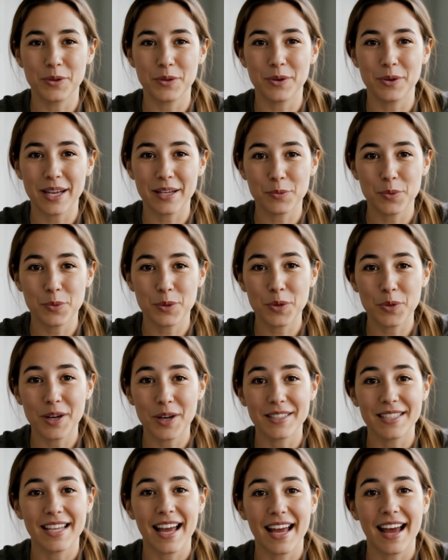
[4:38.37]
what a
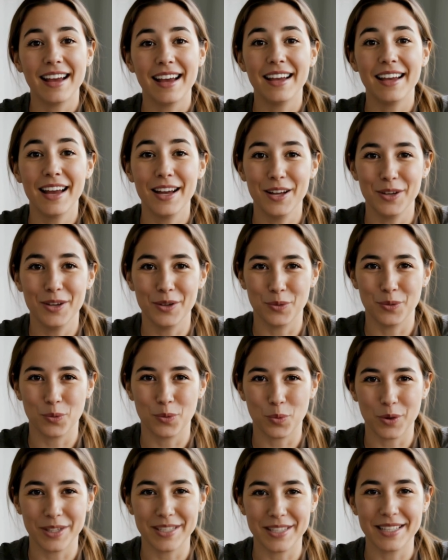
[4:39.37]
DMCA
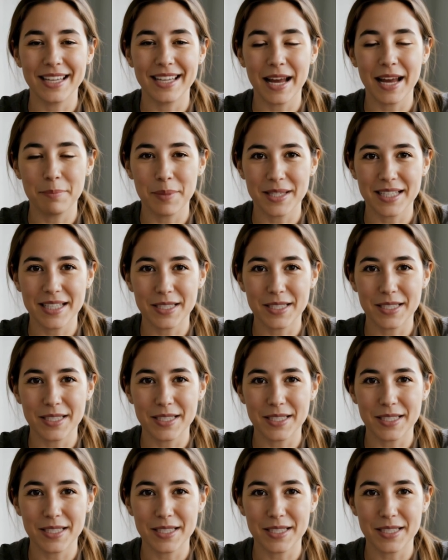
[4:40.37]
takedown is